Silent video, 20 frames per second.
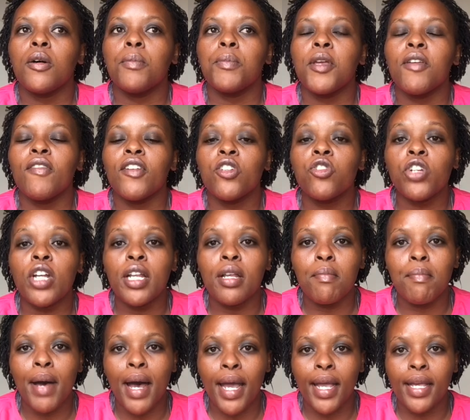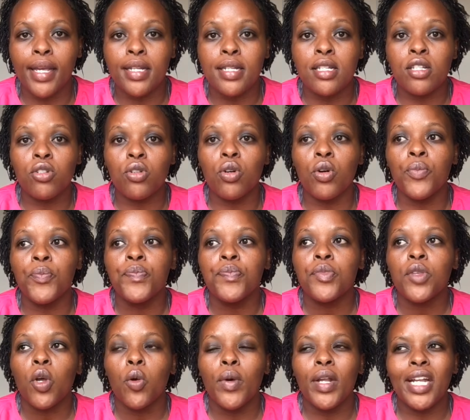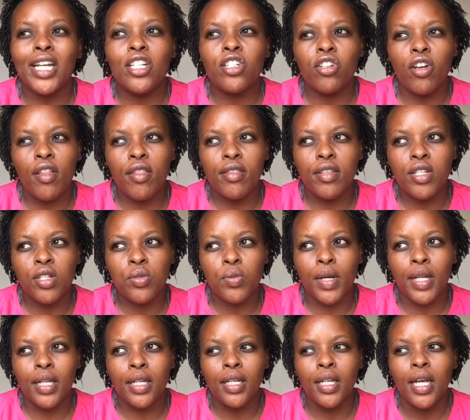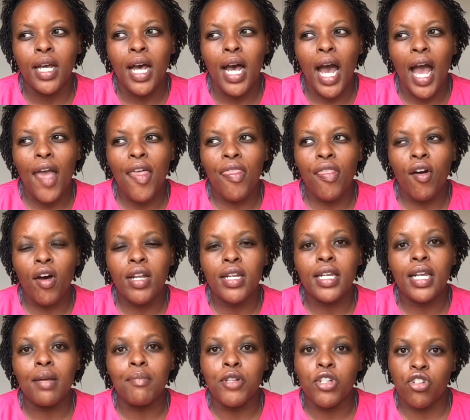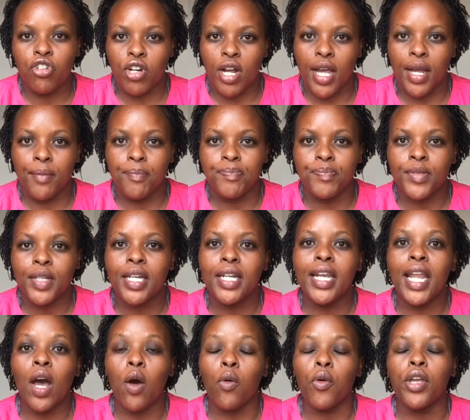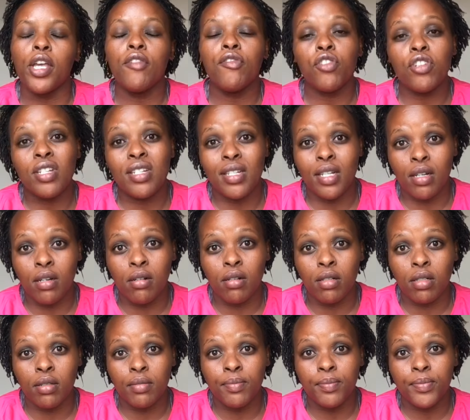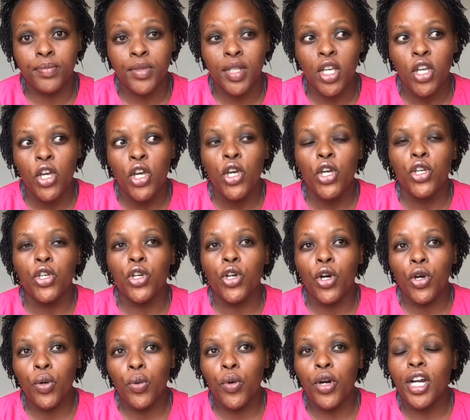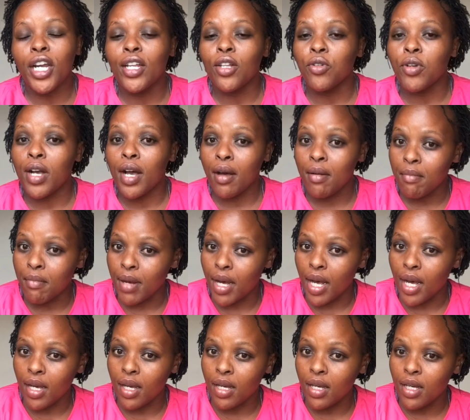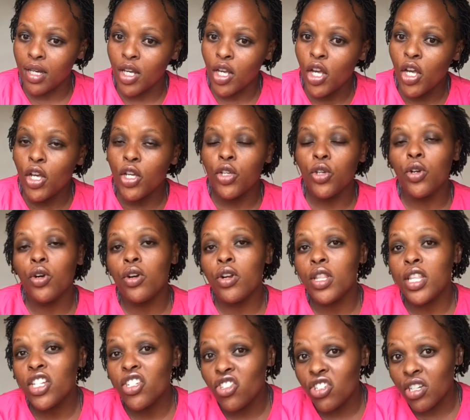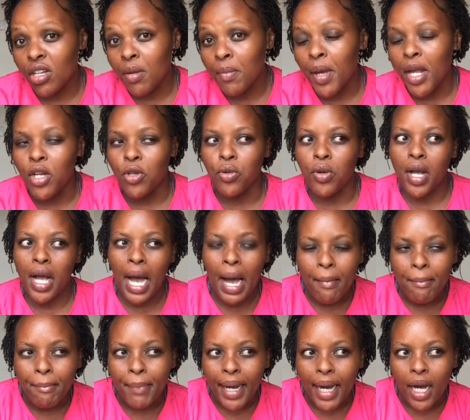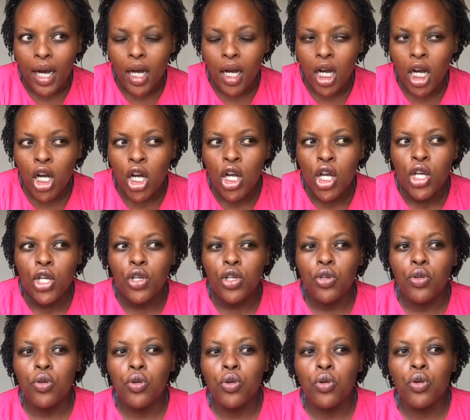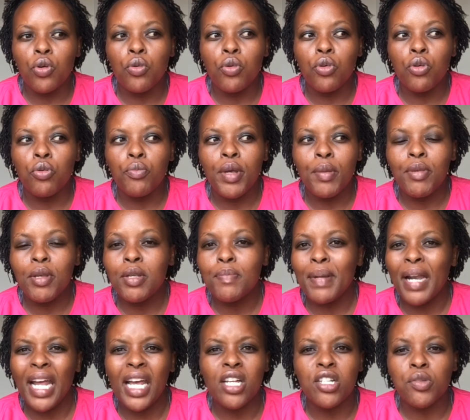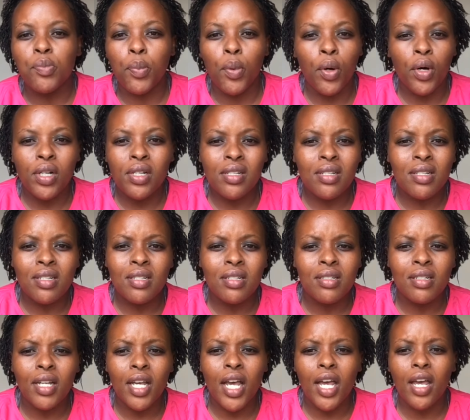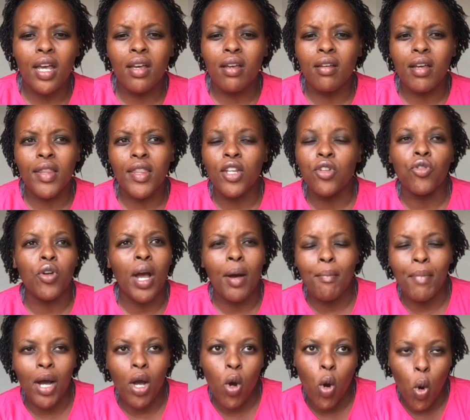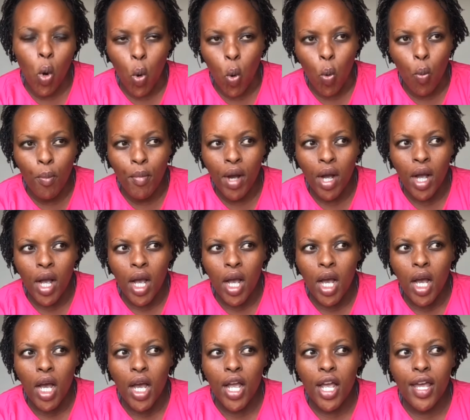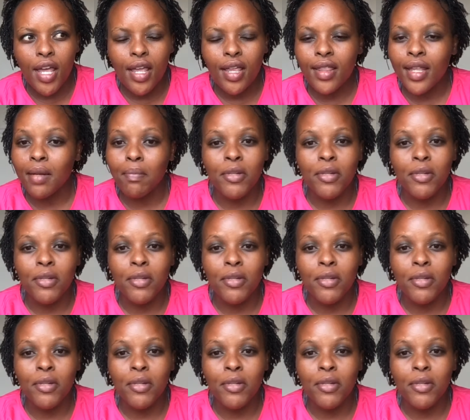eventually buy it. So when I saw this one, I thought, let me try. Now, if you're single, you go to work and you come back, you go to the gym and you come back, you maybe play a sport and then you come back home, that